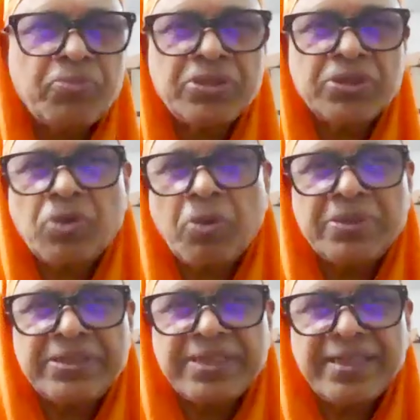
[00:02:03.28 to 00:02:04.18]
of Pujya
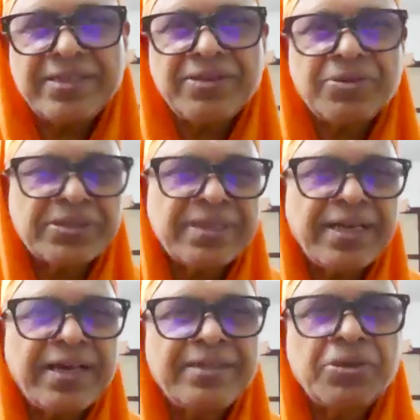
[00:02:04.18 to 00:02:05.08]
Swamiji in those
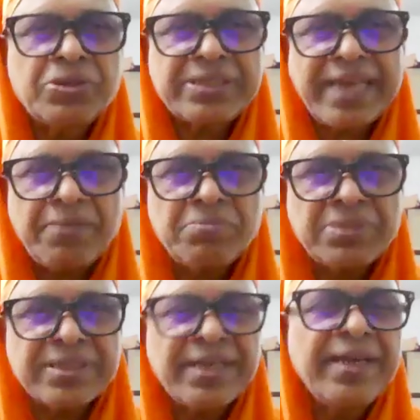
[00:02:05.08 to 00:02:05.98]
times.
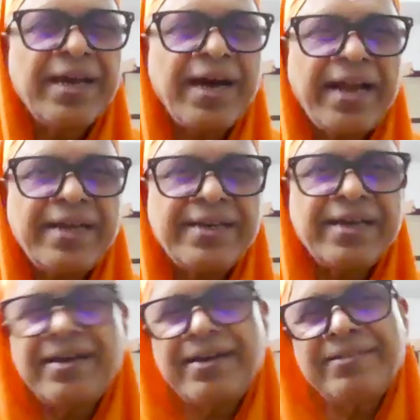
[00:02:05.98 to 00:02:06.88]
And
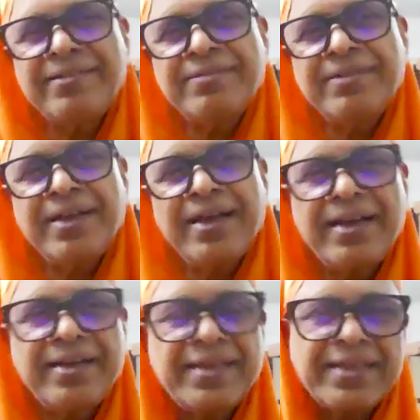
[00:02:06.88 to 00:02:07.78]

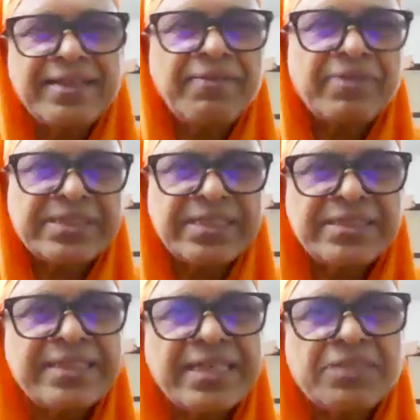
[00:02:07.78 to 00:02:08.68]
ever
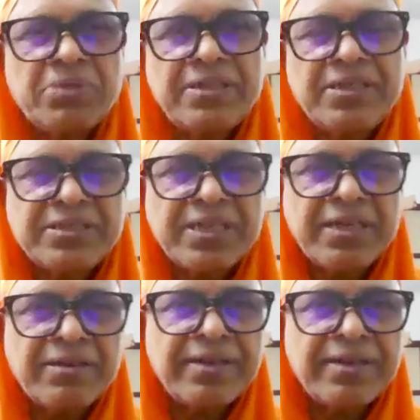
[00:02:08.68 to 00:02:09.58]
since, he has been
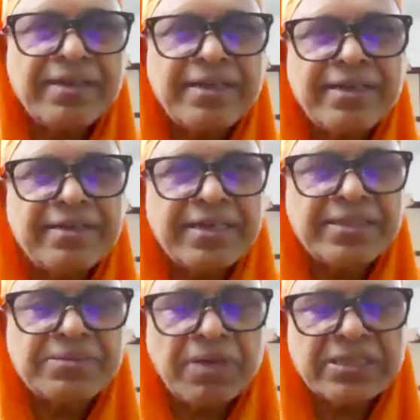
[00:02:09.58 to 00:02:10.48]
teaching, and he
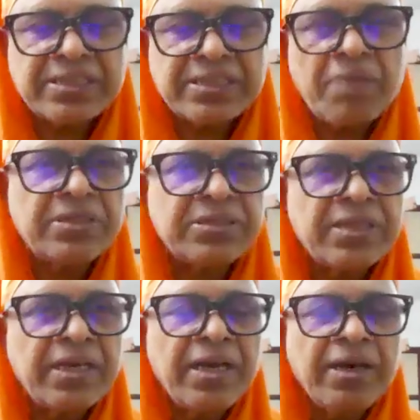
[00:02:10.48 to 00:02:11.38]
has established
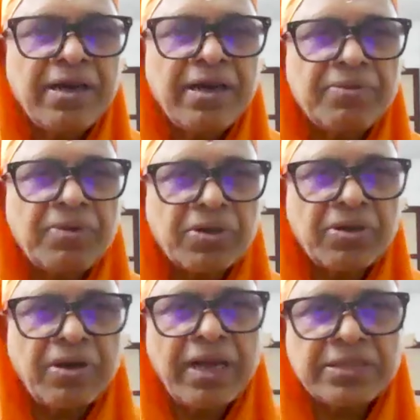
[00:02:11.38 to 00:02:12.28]

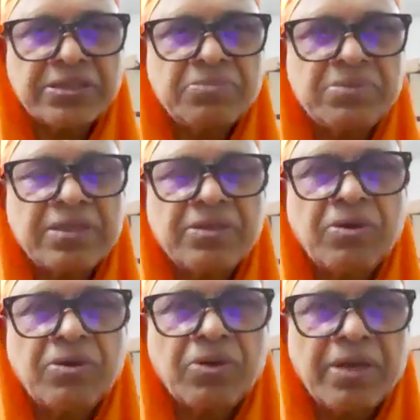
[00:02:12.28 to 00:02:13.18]
ashrams and
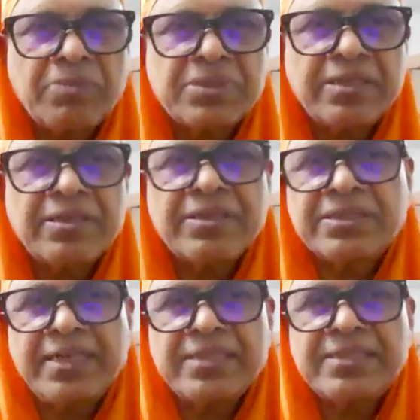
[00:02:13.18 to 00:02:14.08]
gurukulams and
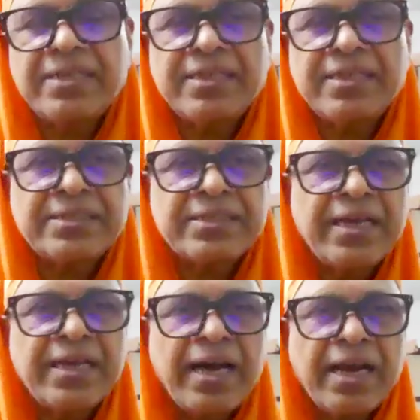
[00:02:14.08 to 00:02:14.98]
study centers
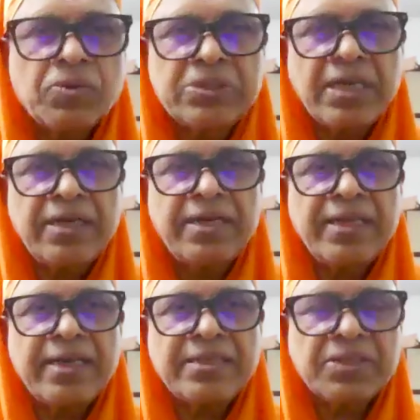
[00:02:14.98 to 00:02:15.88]
at Uthandi,
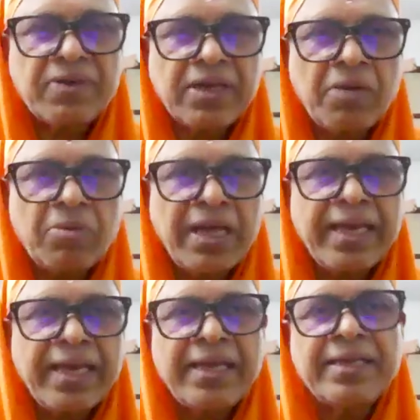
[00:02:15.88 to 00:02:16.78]
at
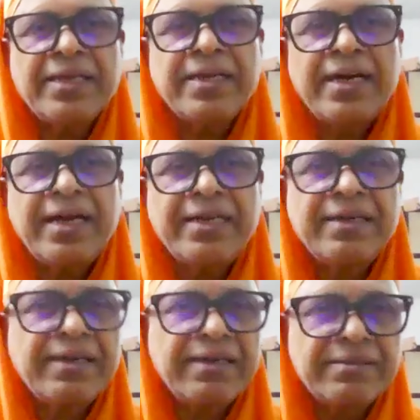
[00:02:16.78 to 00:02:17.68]
Thiruvannamalai, and
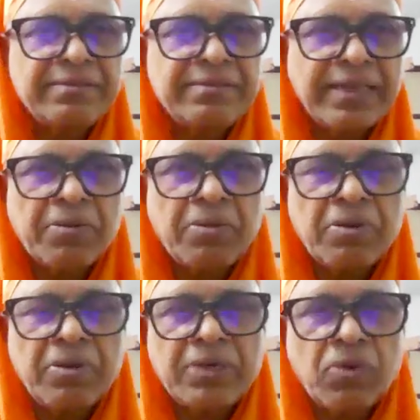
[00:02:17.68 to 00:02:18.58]
other
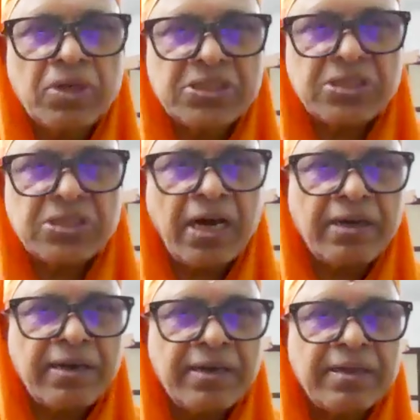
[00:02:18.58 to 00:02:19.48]
at
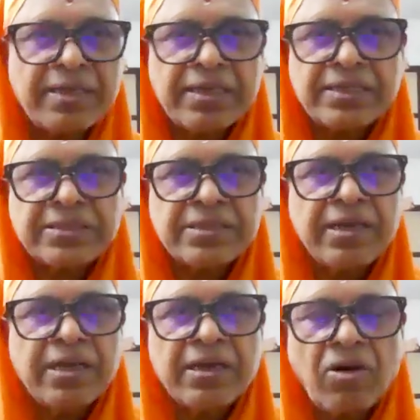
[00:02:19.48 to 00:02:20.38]
Orissa. And he has
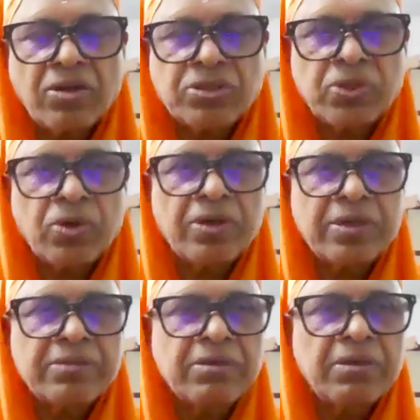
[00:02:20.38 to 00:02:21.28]

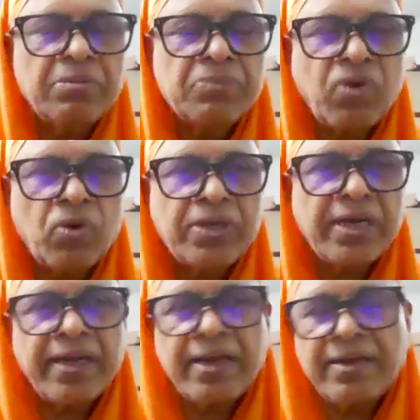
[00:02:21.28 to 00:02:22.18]
also
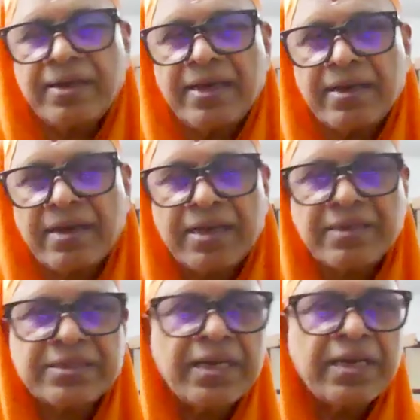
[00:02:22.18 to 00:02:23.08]
founded and running
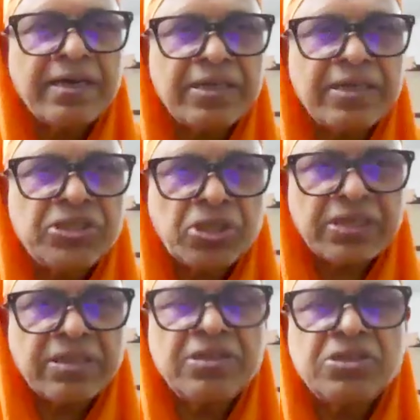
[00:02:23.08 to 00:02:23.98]

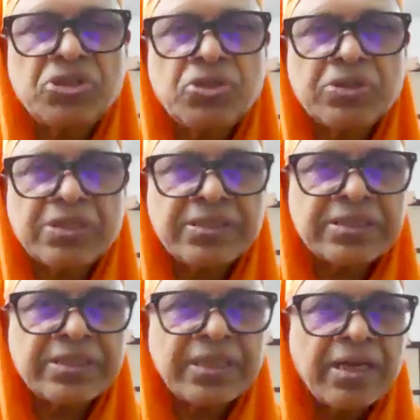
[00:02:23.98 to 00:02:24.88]
educational
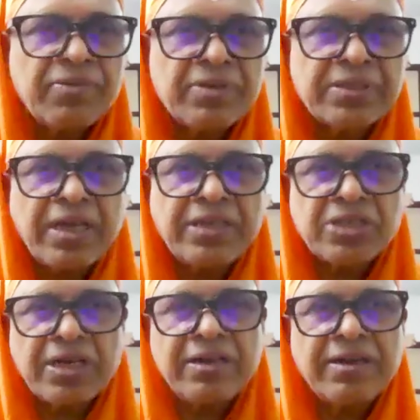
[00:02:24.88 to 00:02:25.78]
institutions with
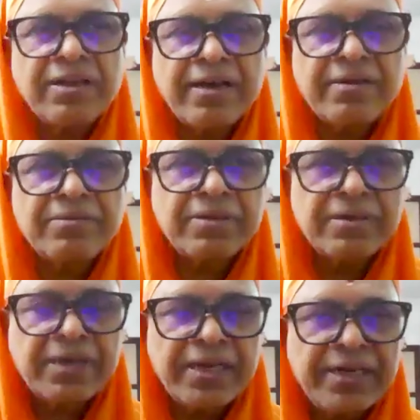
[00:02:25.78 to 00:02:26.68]
cultural
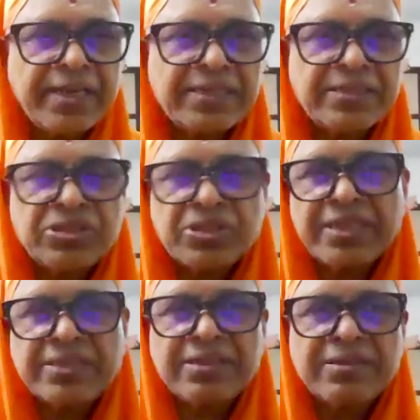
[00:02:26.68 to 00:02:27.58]
heritage
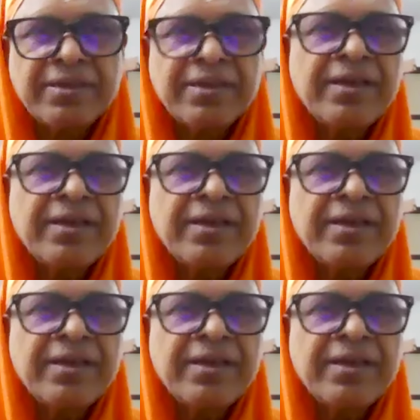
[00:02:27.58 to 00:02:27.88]
education,